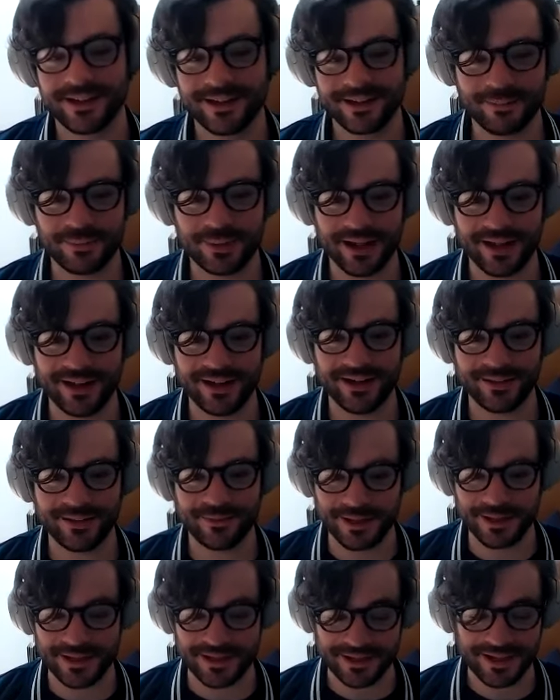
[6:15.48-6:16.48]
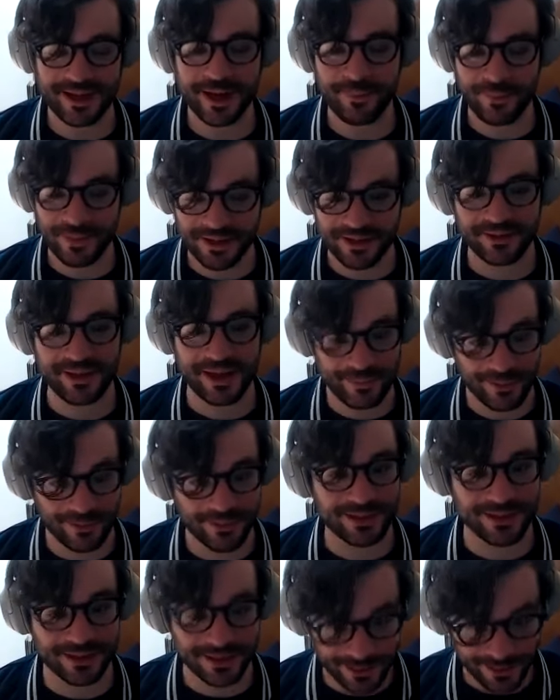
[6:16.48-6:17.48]
But it was like up until that
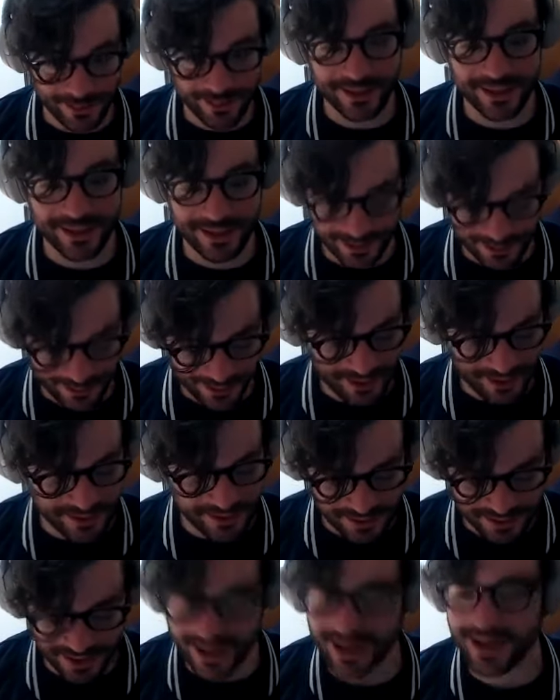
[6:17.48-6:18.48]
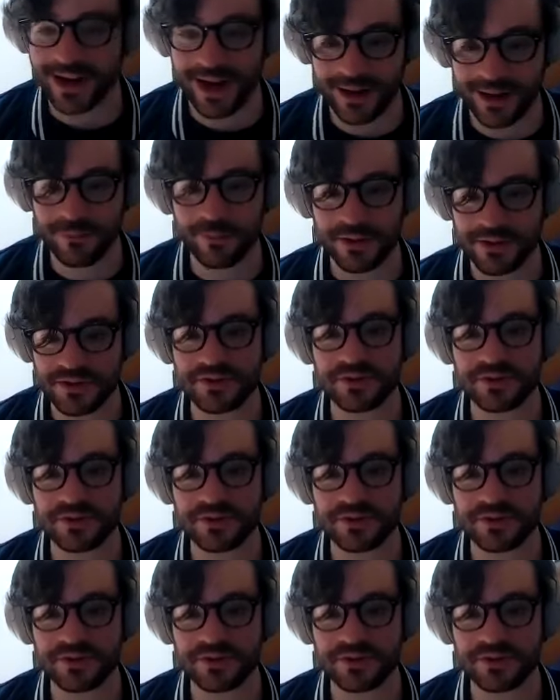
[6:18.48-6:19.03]
point, literally the directors thought I was